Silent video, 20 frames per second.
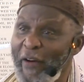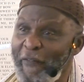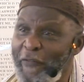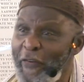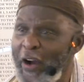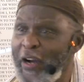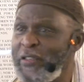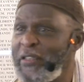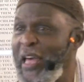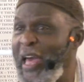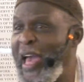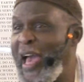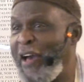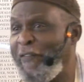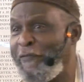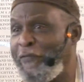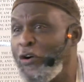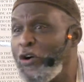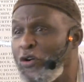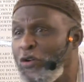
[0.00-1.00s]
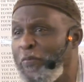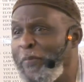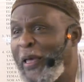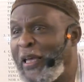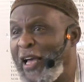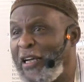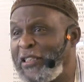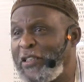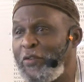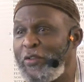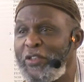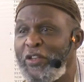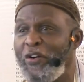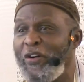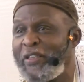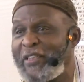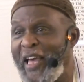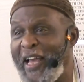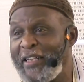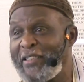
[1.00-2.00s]
First, they had food because it was
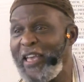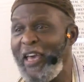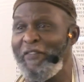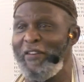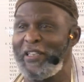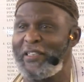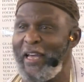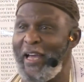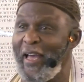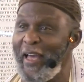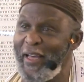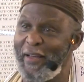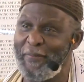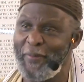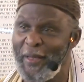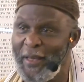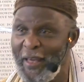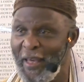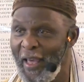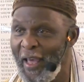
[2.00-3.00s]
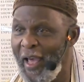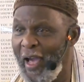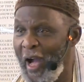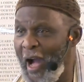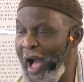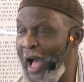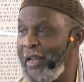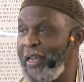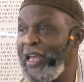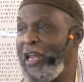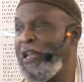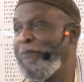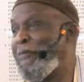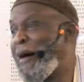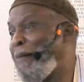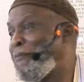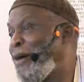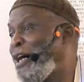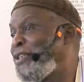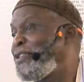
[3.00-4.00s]
during Thanksgiving time. I needed
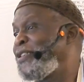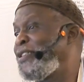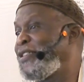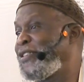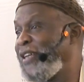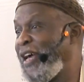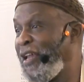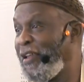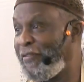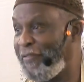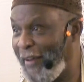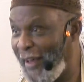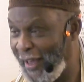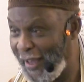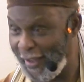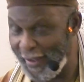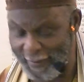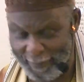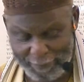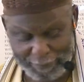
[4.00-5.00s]
my munchies satisfied.